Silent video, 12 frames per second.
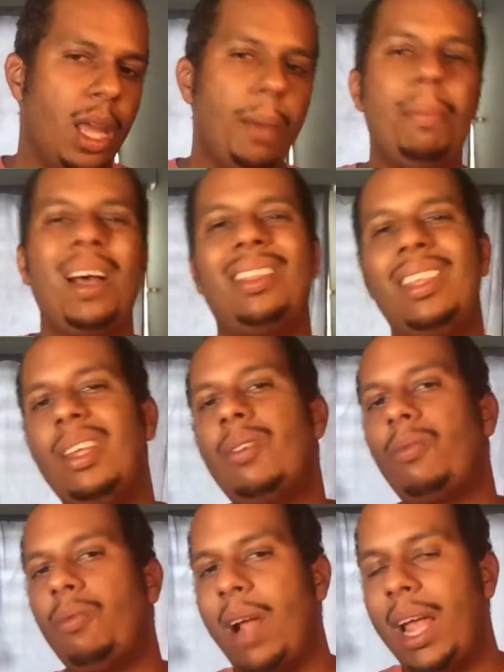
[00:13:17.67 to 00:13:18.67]
But I think
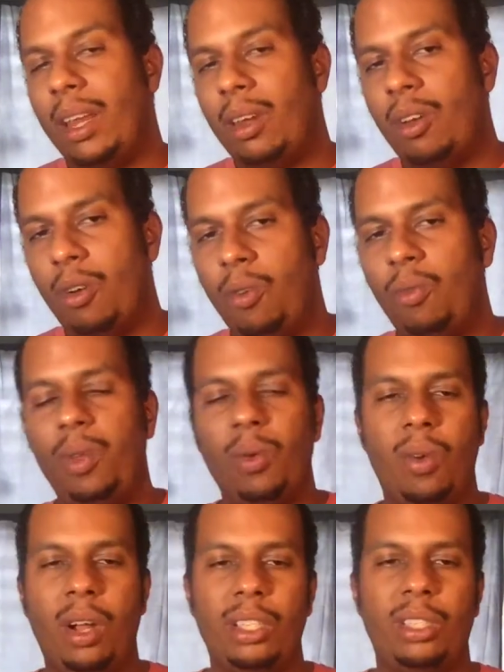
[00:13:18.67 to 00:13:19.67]
right now we
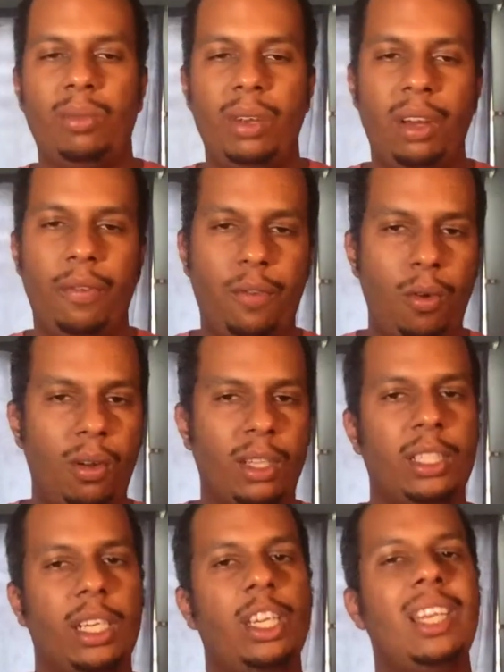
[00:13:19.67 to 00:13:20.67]
want to really focus
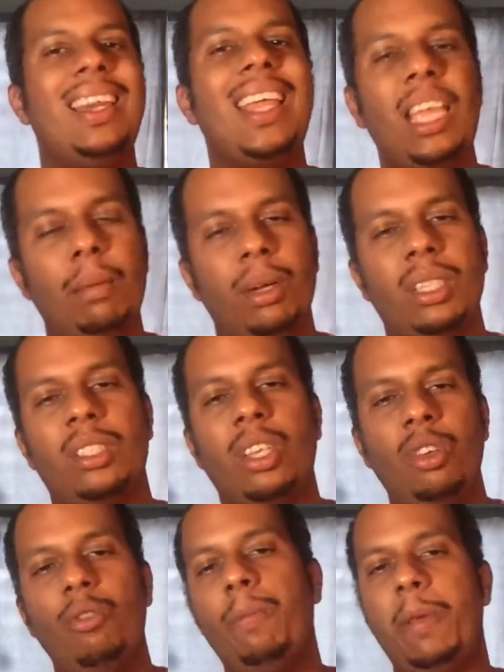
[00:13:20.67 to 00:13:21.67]
on the neighbors, the
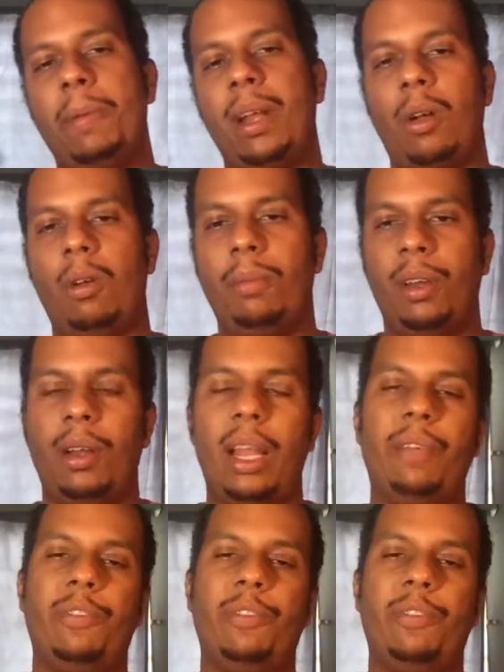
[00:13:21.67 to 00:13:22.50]
new people that come in their life,